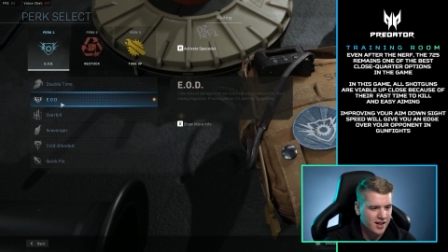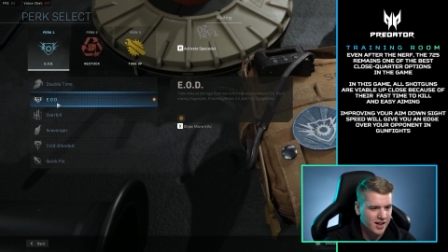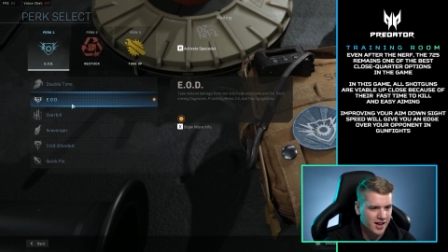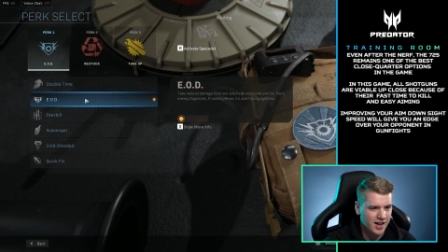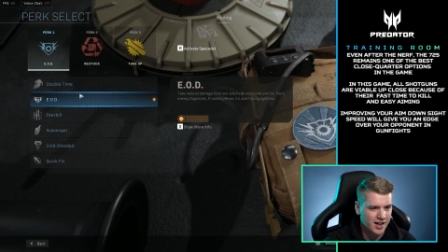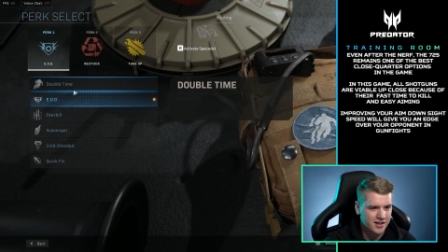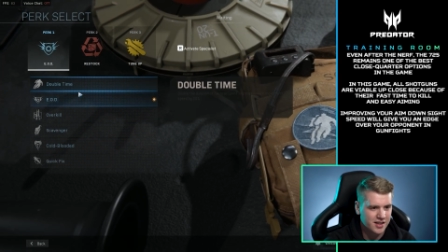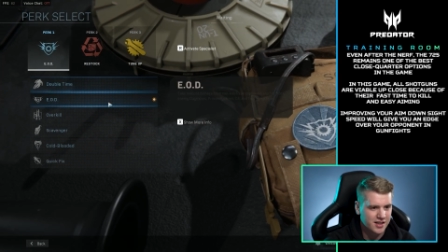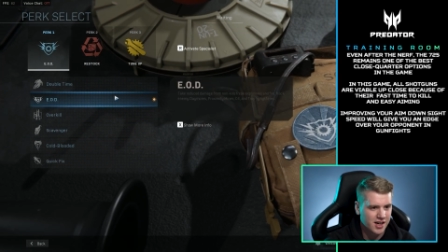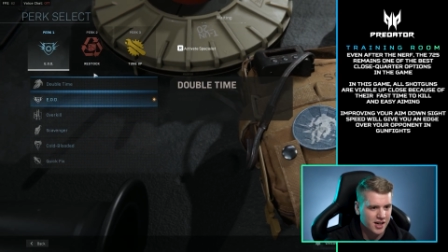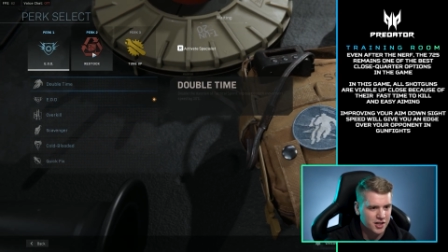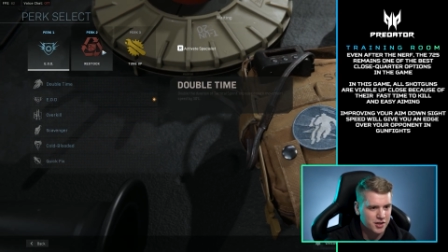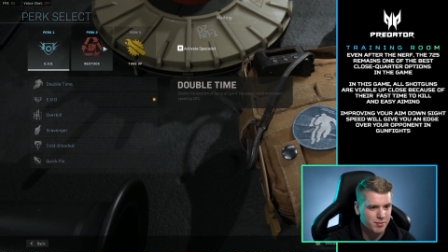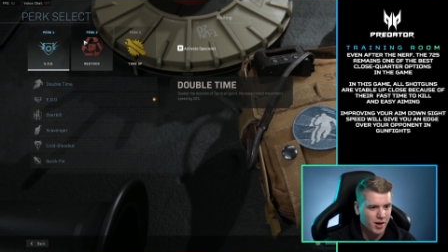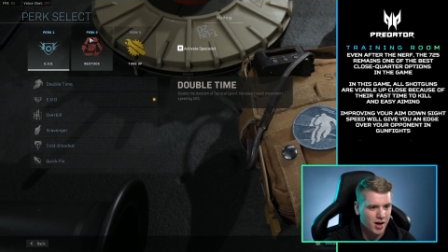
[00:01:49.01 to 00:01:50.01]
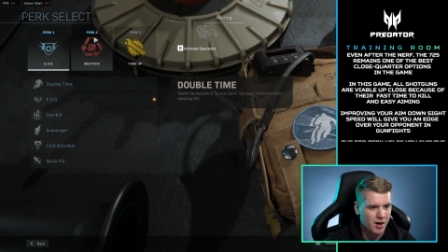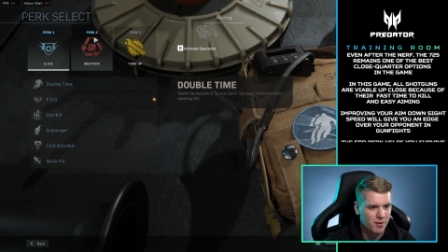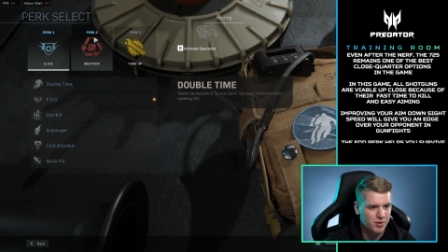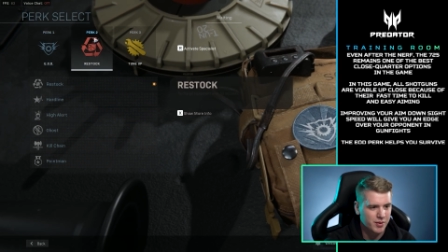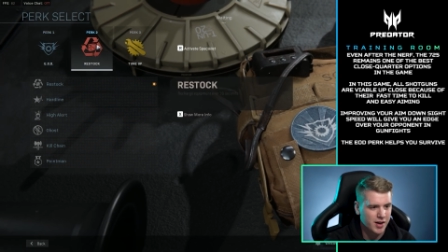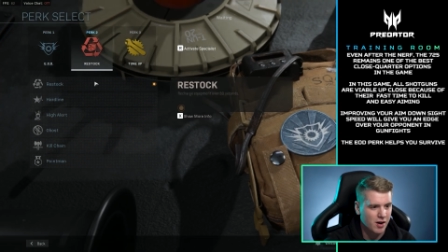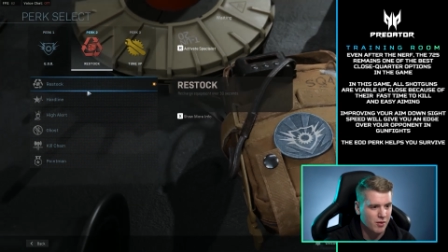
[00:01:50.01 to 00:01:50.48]
uh, to dodge
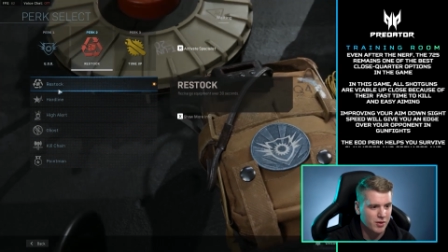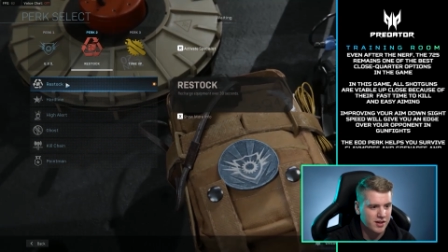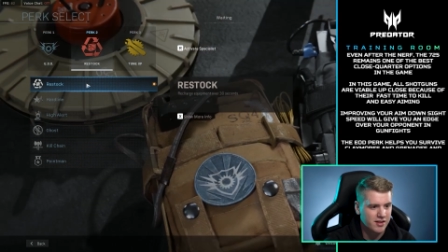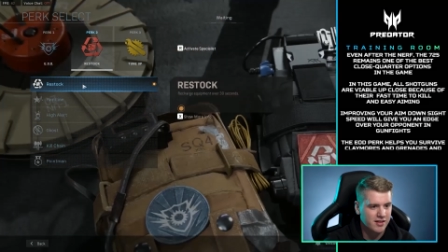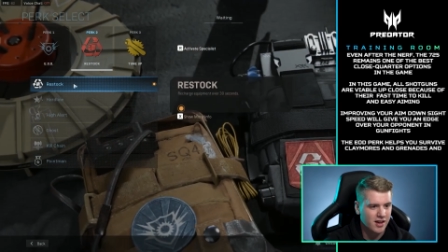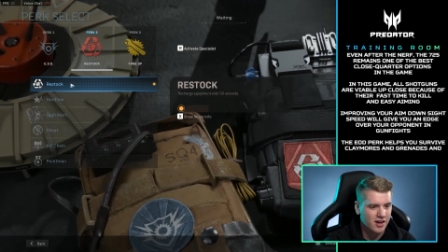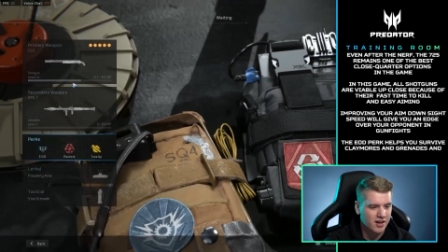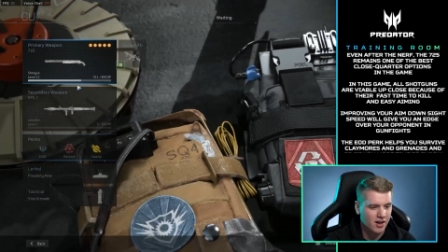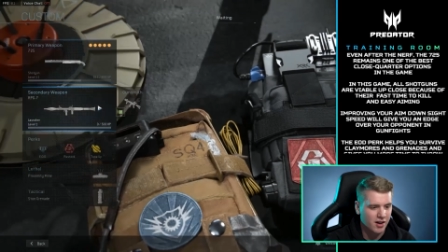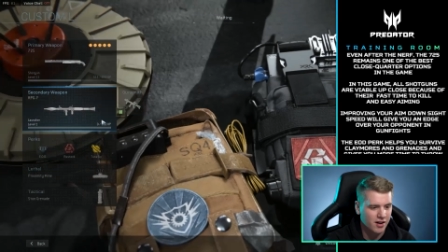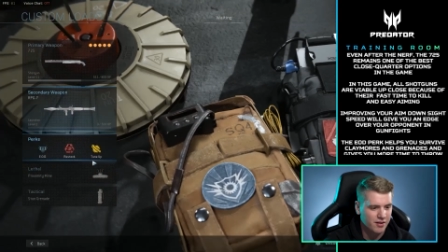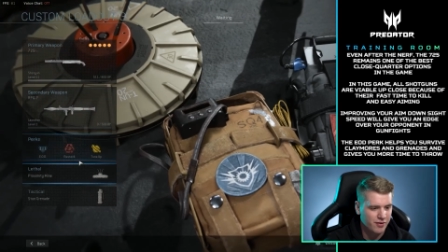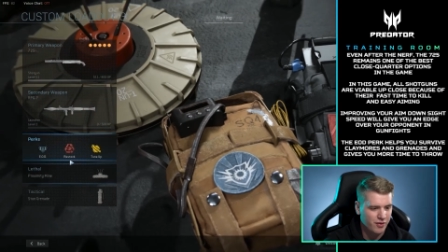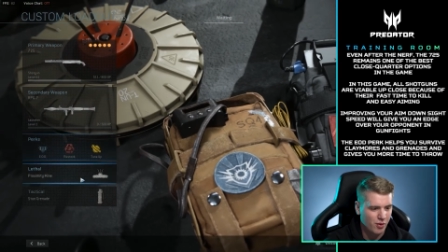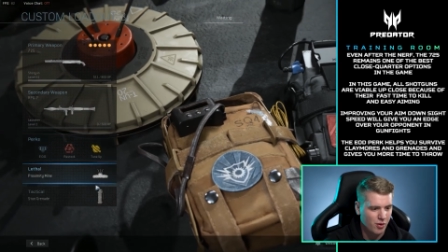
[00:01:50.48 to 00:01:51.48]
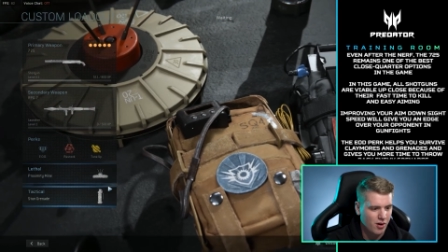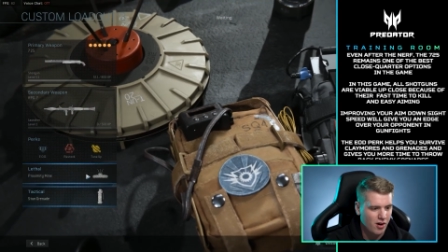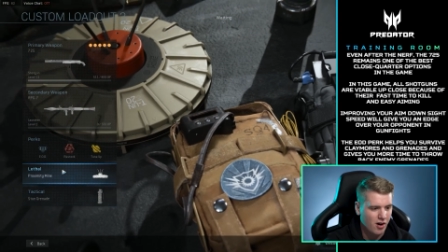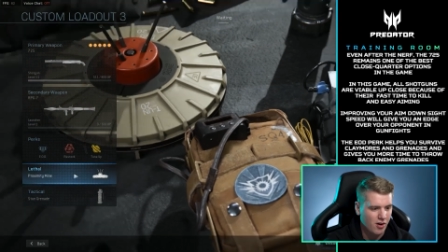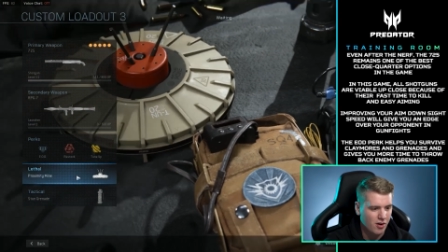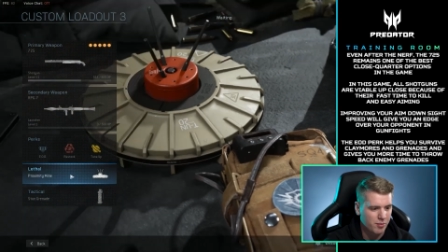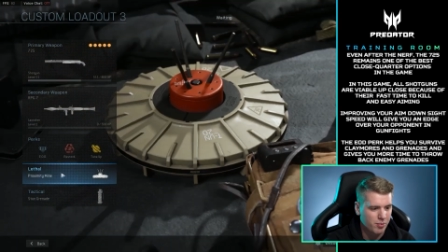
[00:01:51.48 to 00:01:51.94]
bombs, we got restock on
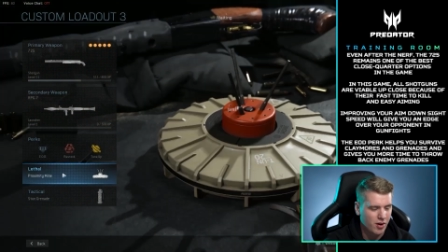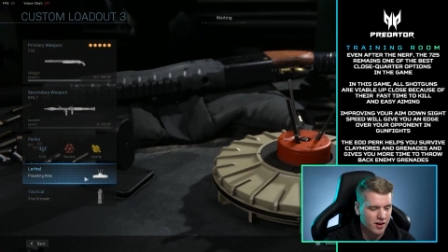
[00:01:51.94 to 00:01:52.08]
for our